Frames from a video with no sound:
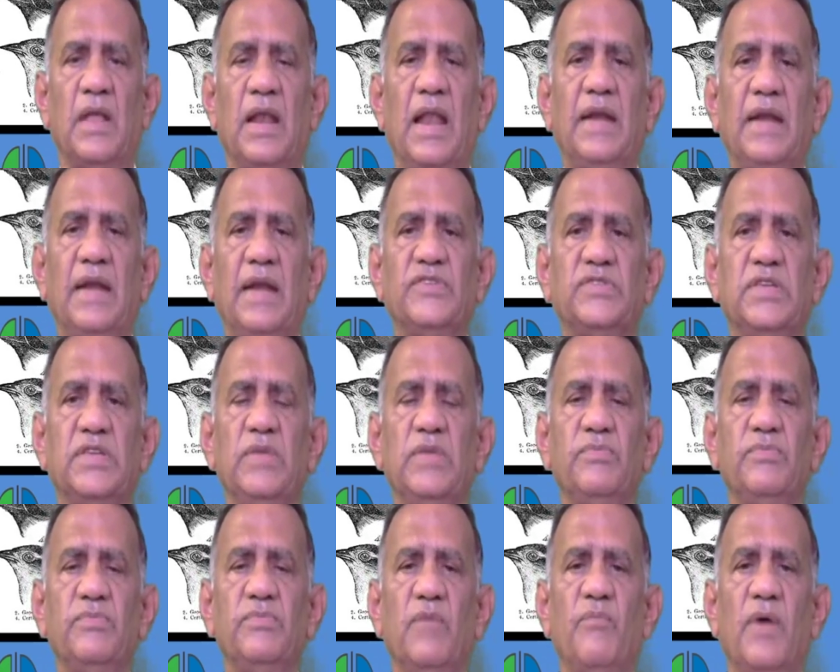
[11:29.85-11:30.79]
Let us
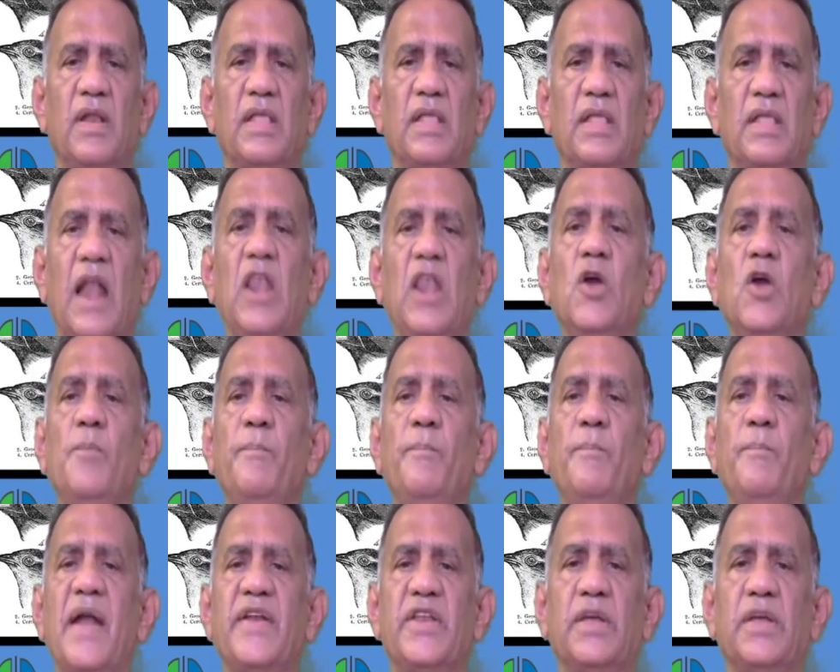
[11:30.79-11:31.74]
see for the
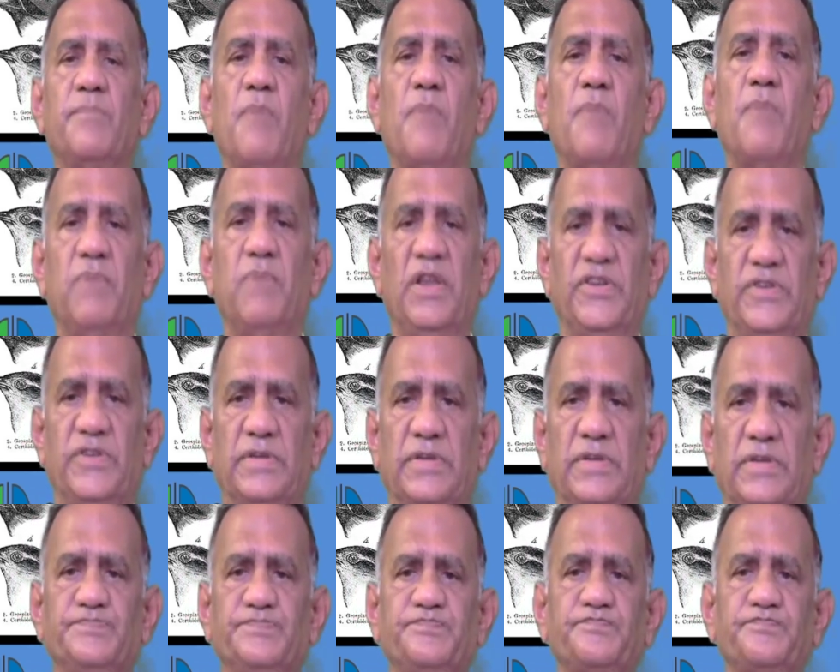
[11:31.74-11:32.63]
allopatric population.